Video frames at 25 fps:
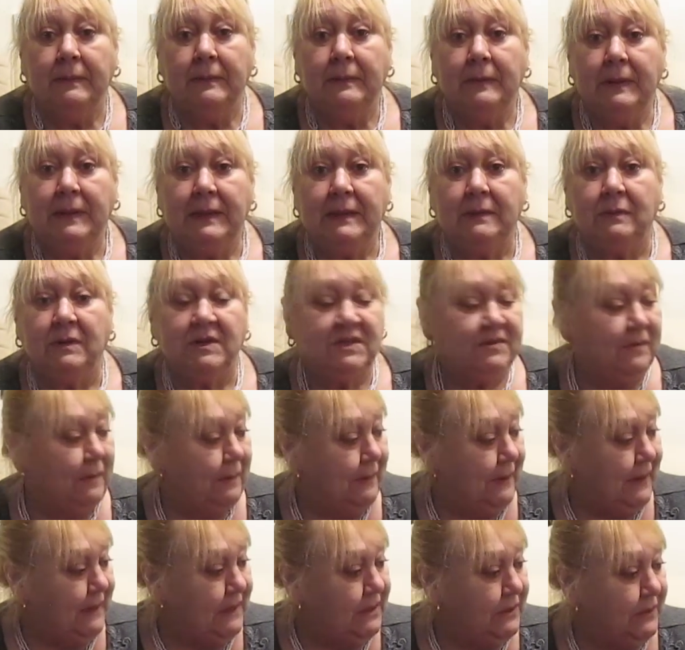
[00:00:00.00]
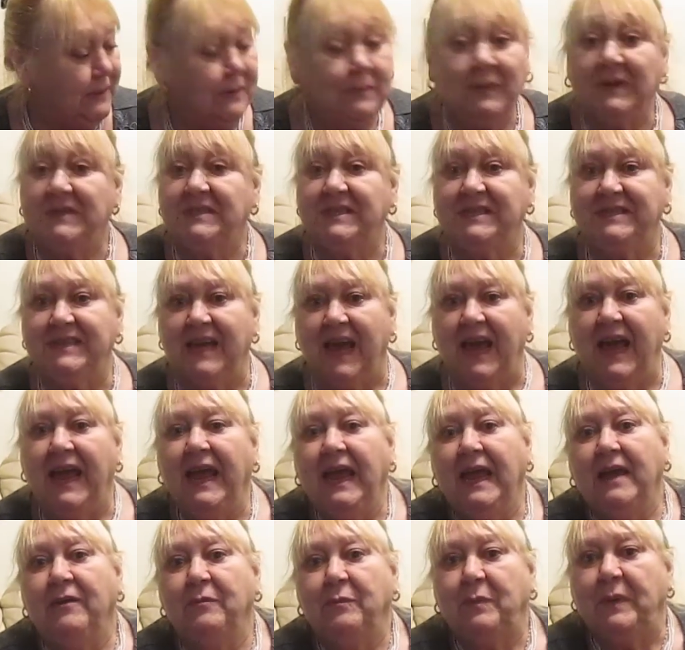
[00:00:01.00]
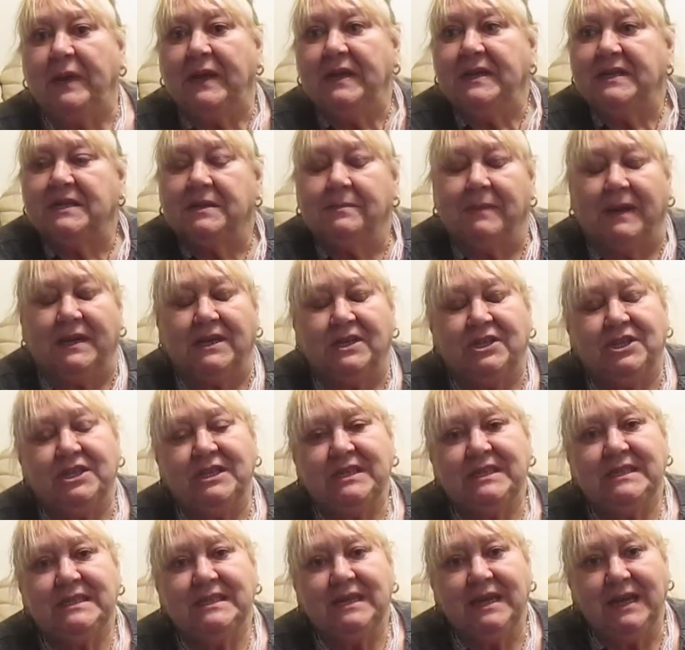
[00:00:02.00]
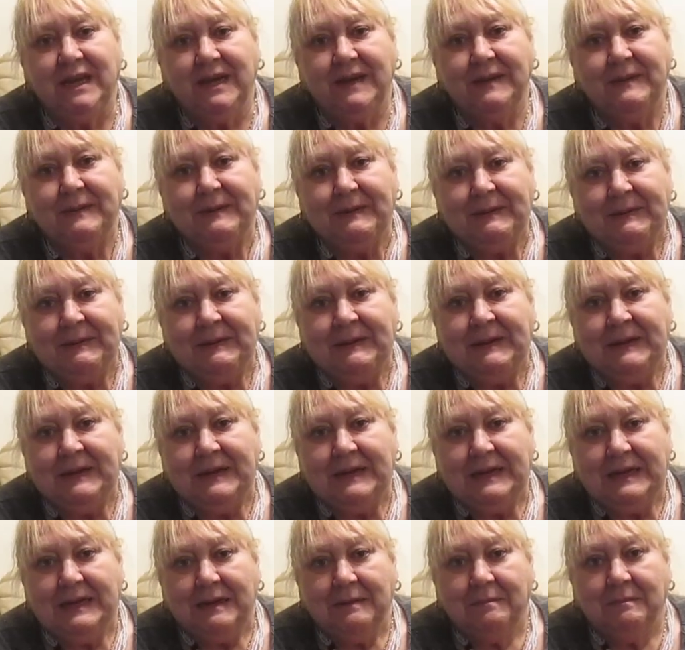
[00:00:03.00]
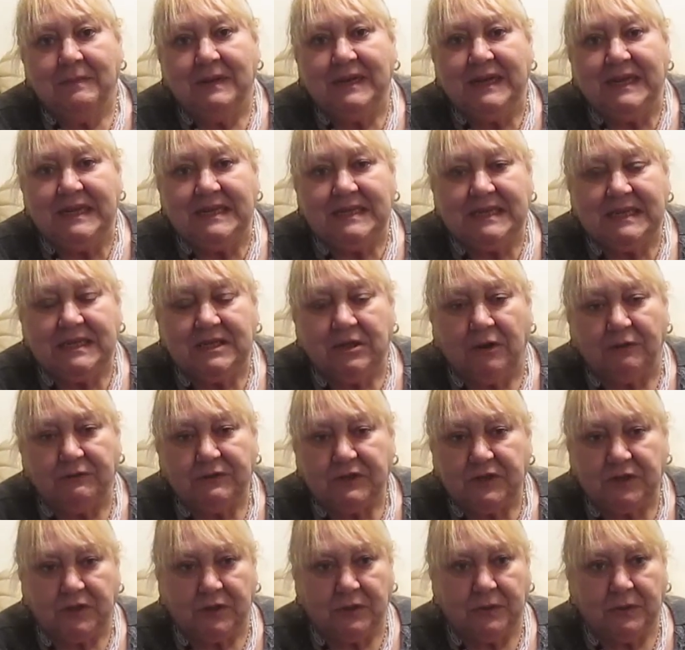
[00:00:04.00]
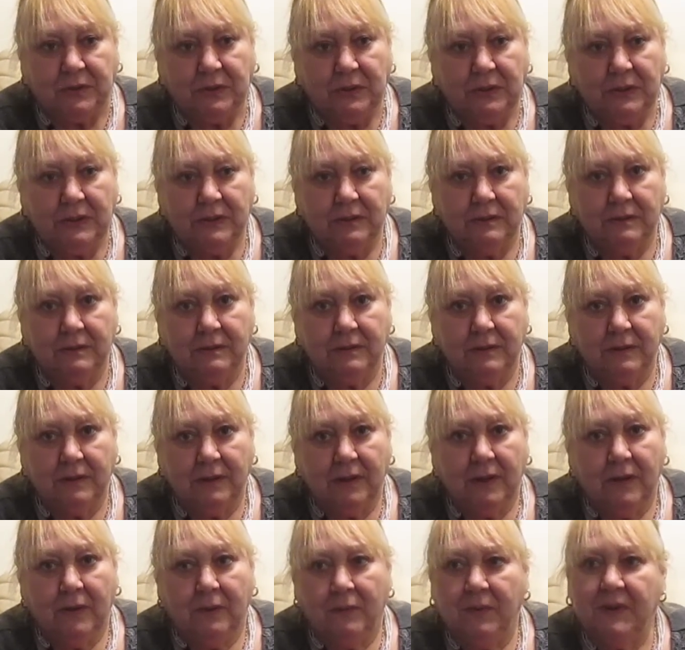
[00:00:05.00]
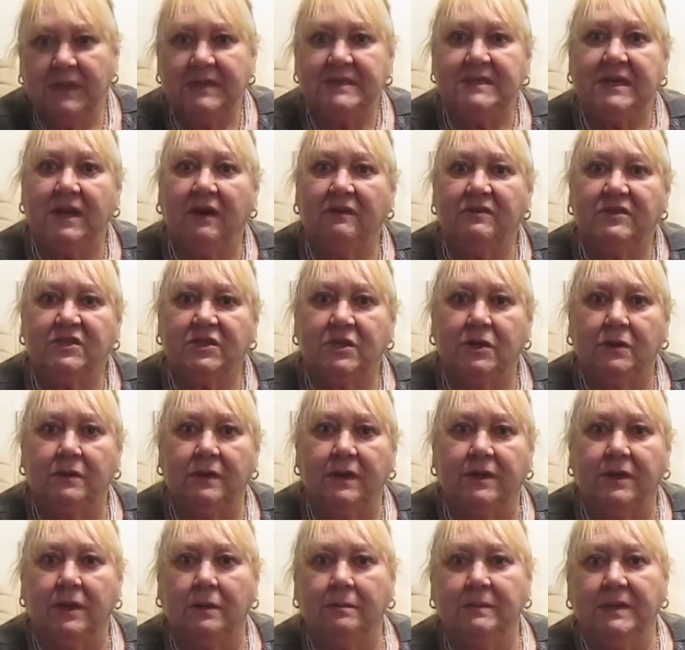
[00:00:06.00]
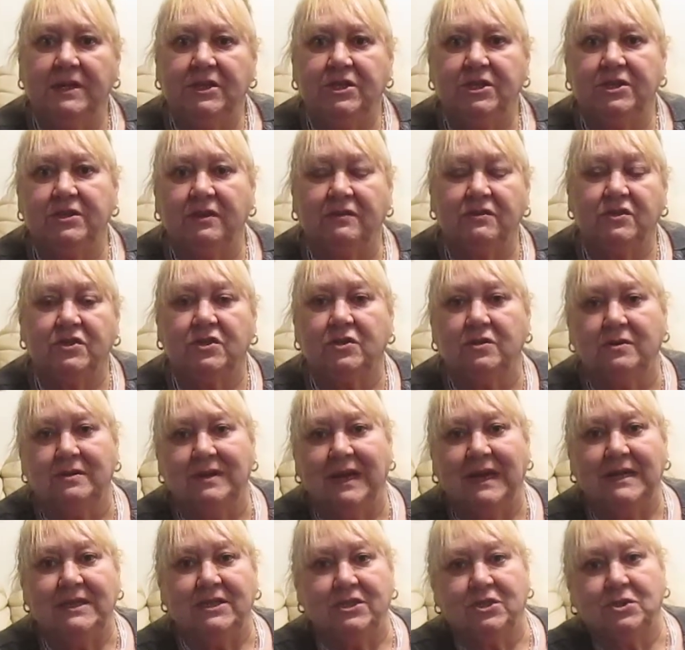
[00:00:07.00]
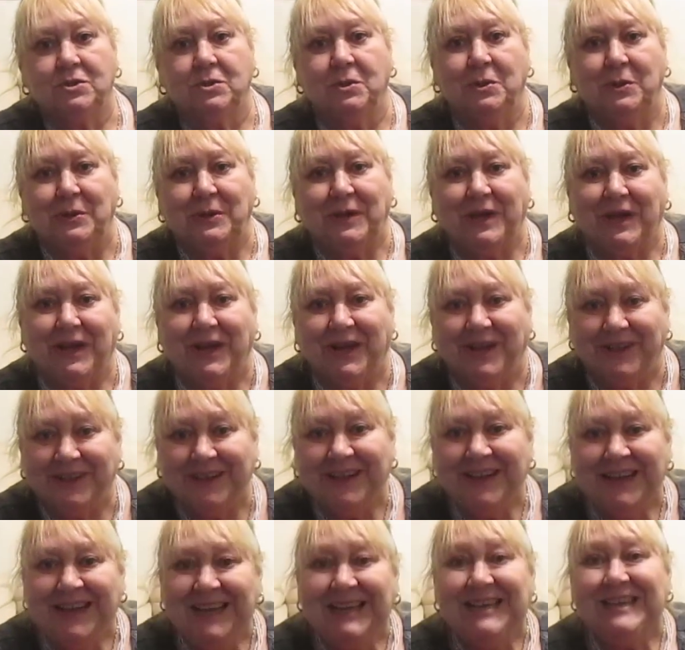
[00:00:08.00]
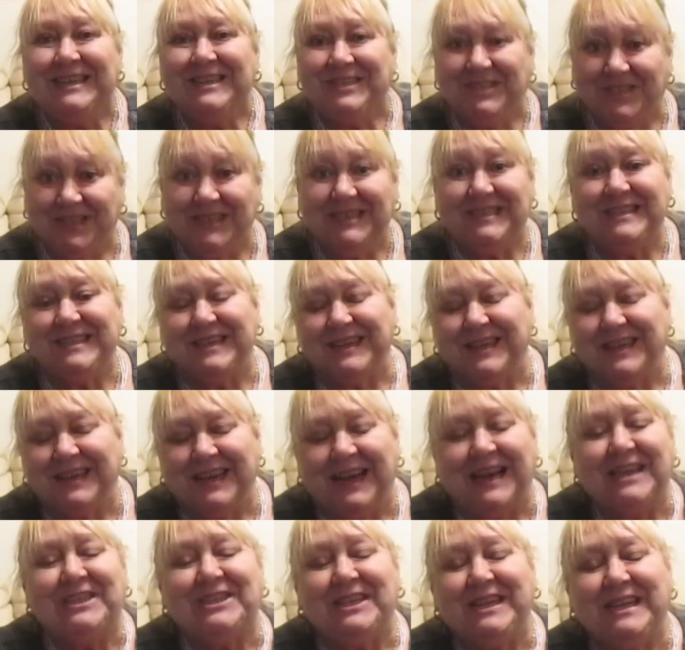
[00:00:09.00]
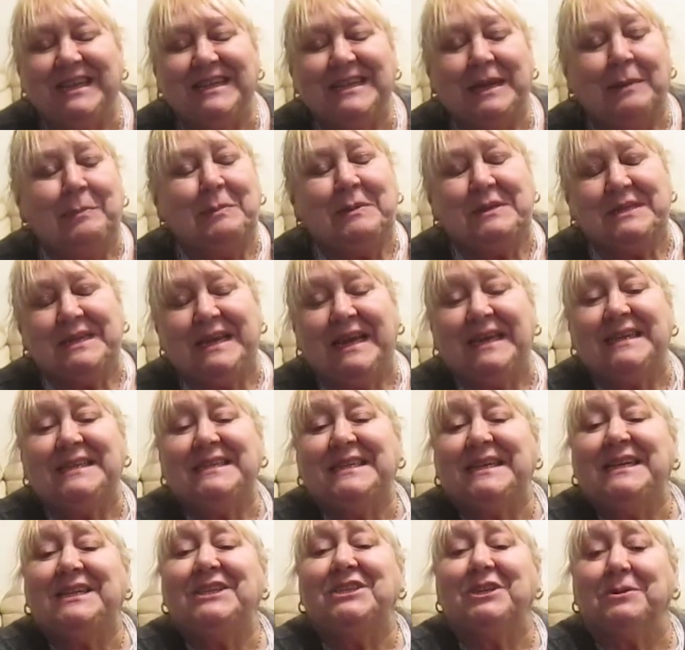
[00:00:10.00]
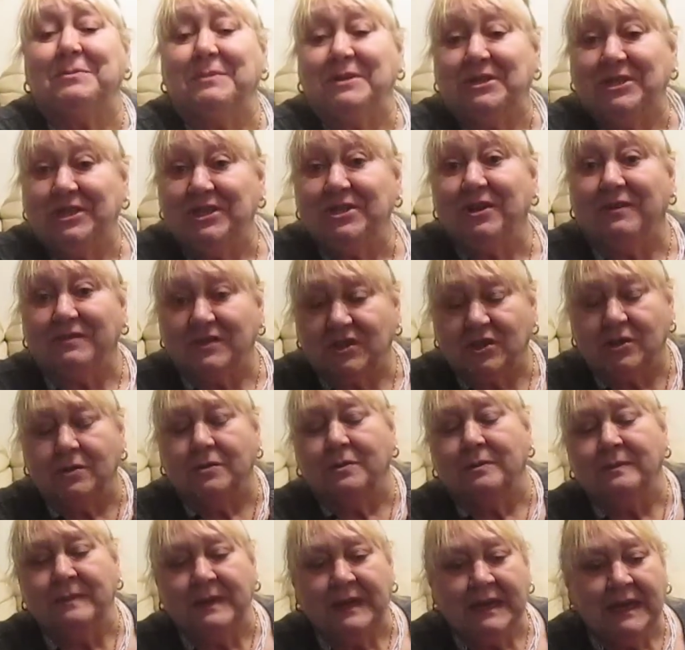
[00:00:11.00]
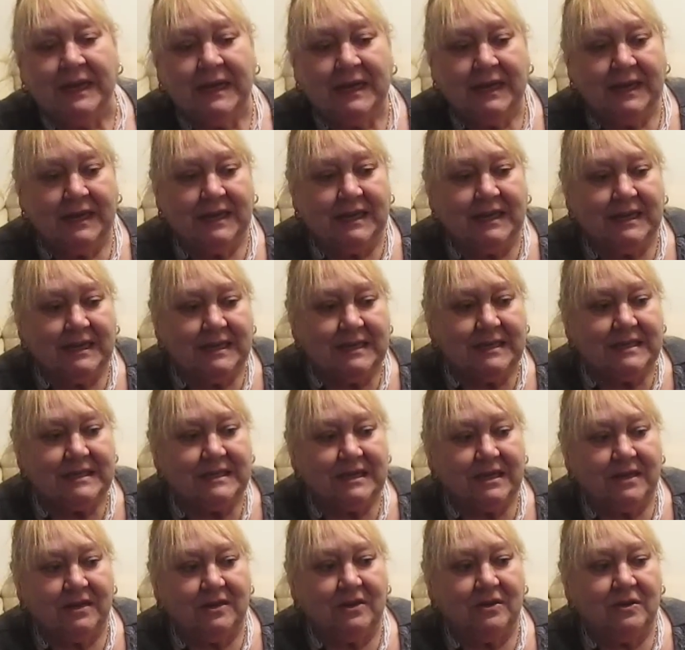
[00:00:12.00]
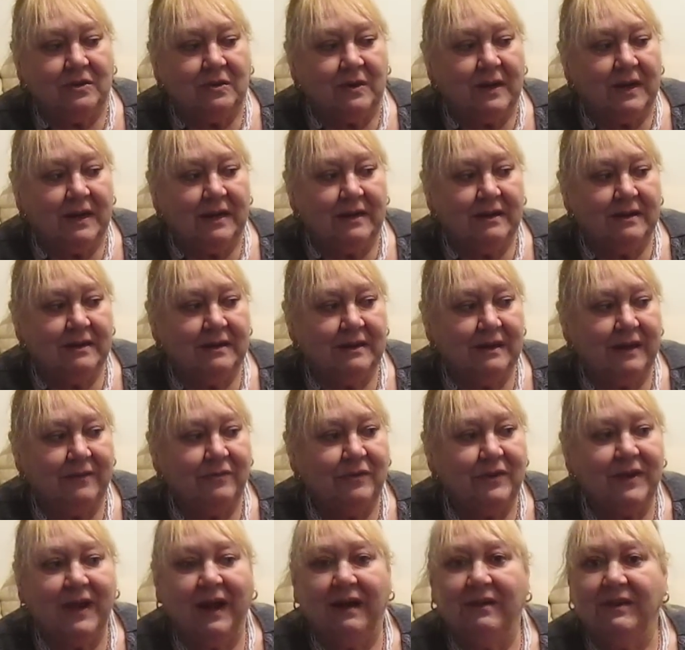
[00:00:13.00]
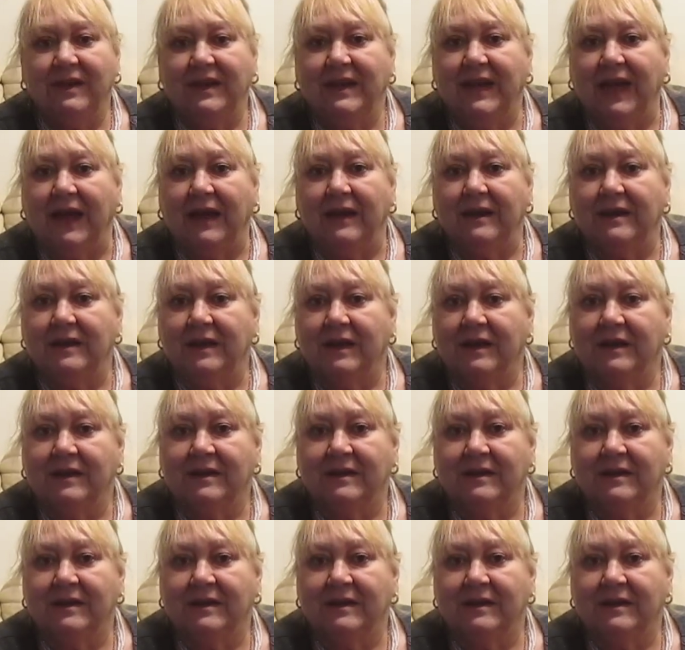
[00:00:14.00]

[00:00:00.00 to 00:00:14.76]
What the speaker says: Well, what have I been doing? Well, today I've been to Manchester. My niece is off school. When I say off school, I don't mean she's off school like a schoolgirl. She's actually a deputy head teacher, but she's off school. So every now and again,